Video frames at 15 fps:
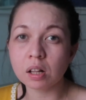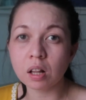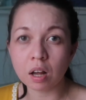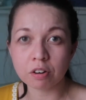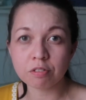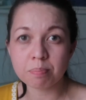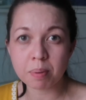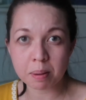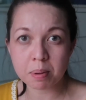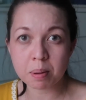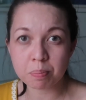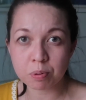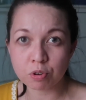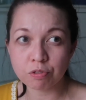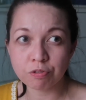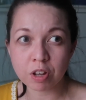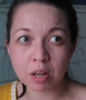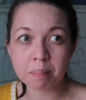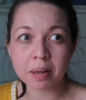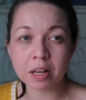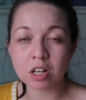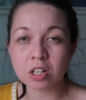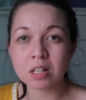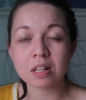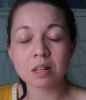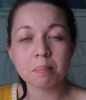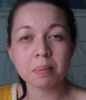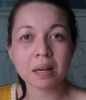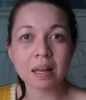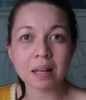a lot of baby proofing because in
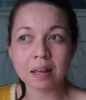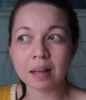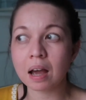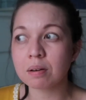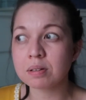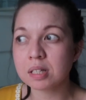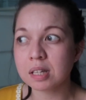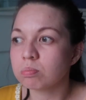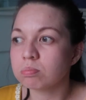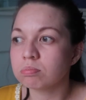the beginning I was